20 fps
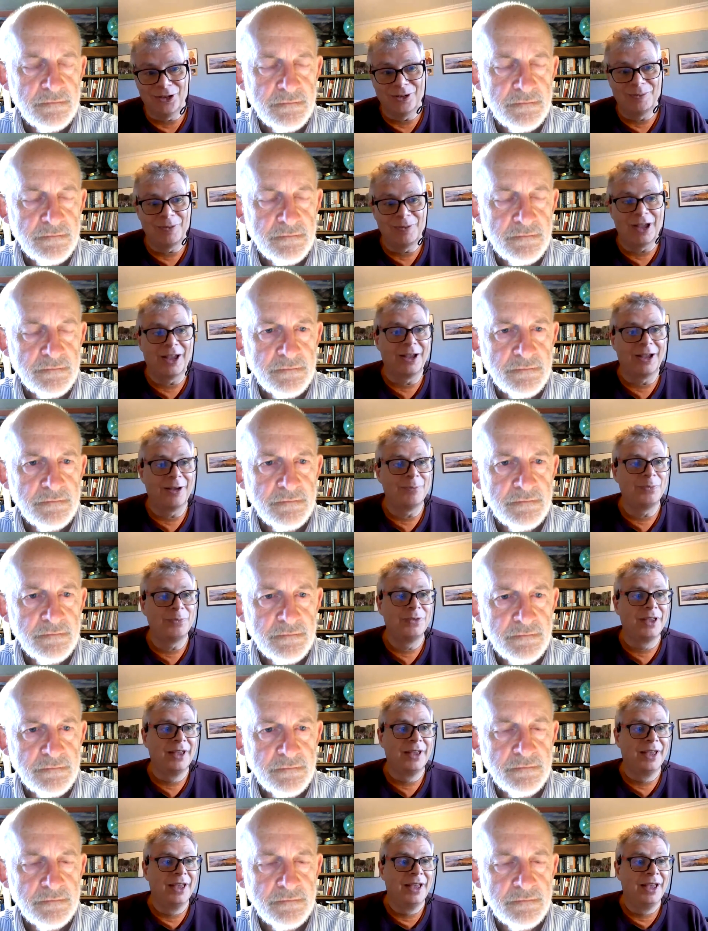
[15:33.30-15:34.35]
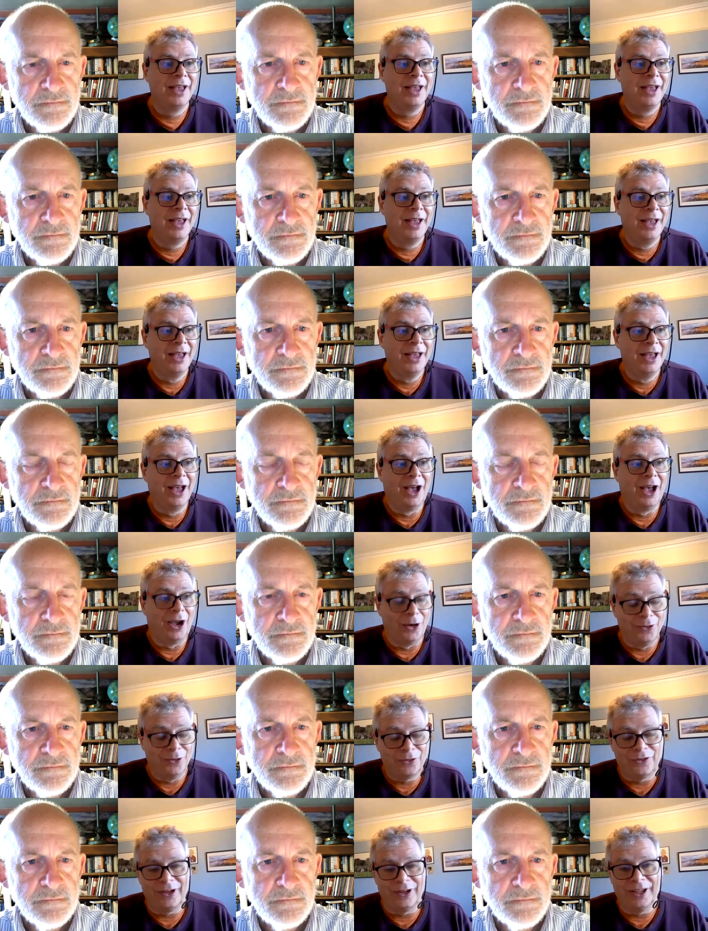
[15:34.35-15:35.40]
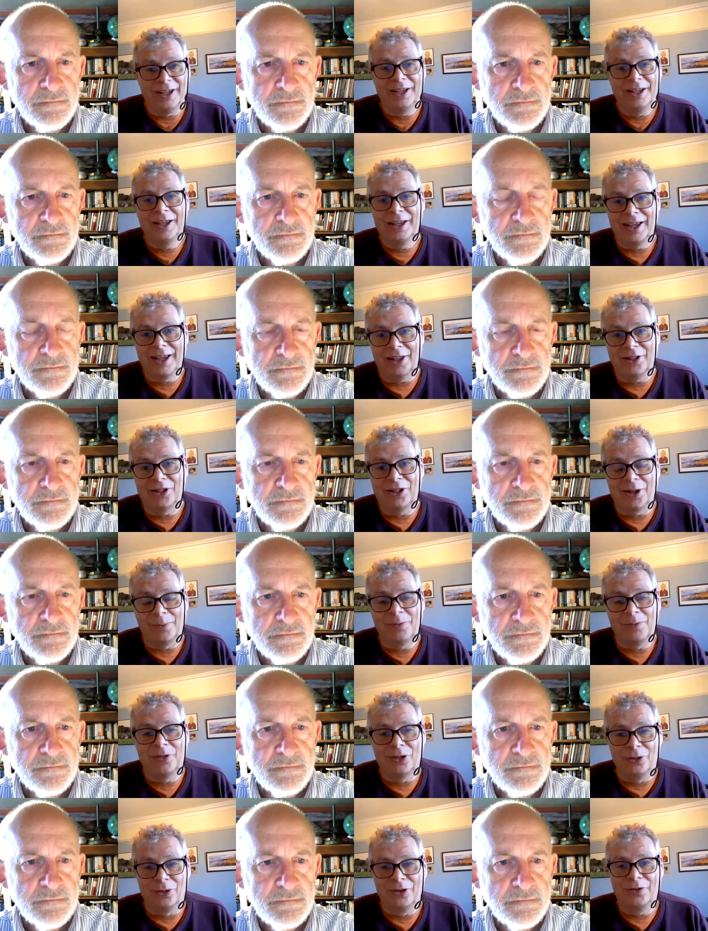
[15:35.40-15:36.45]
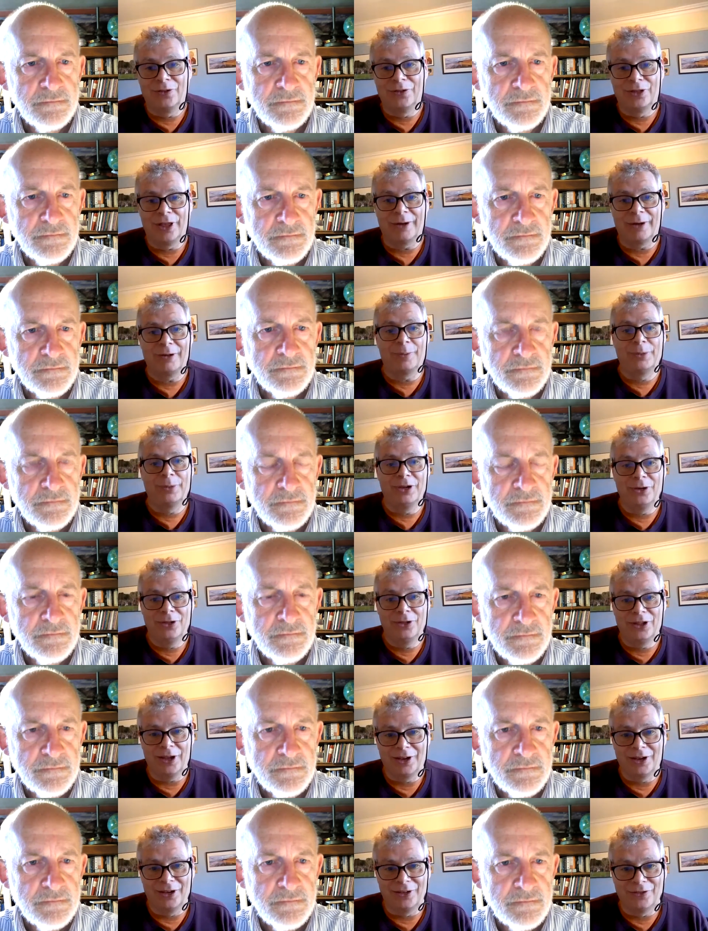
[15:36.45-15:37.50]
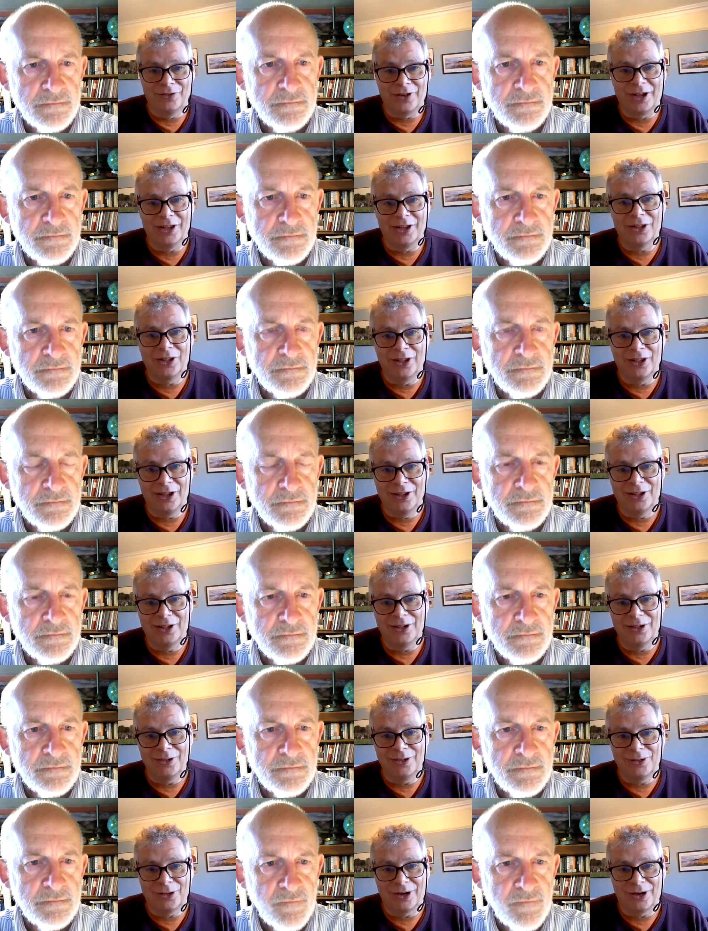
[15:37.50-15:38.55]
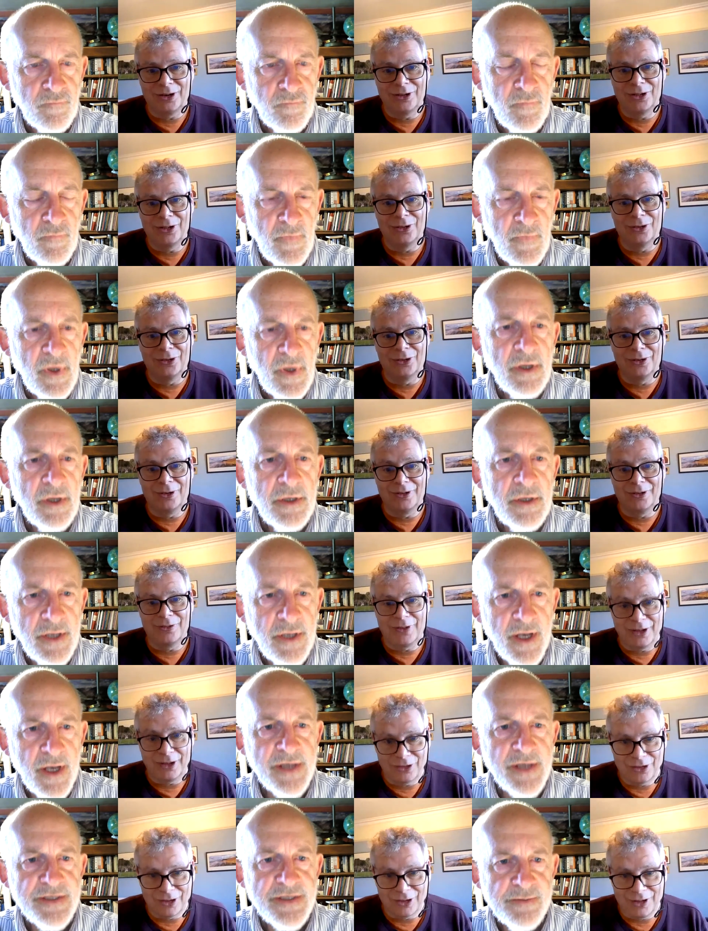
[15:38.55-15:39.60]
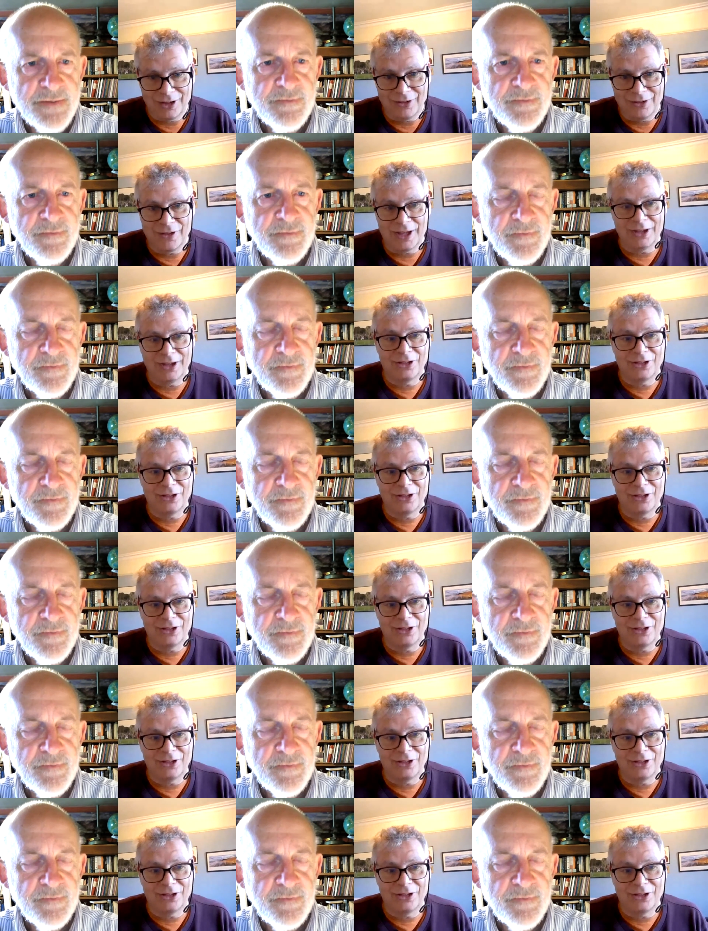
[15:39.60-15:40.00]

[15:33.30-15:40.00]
Speaker 1: should um, hopefully get some sort of therapeutic advances in drugs or yeah. eventually a